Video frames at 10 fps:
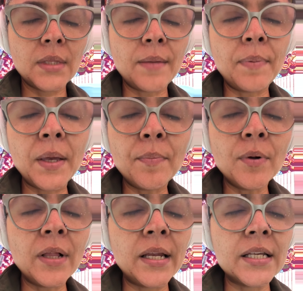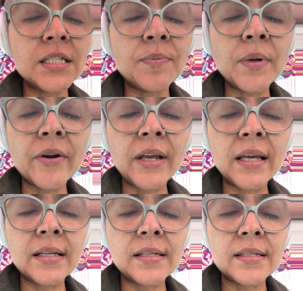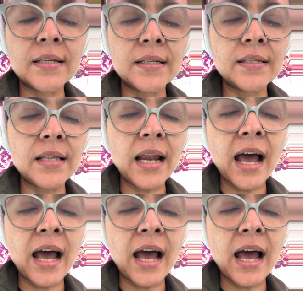the people and experiences that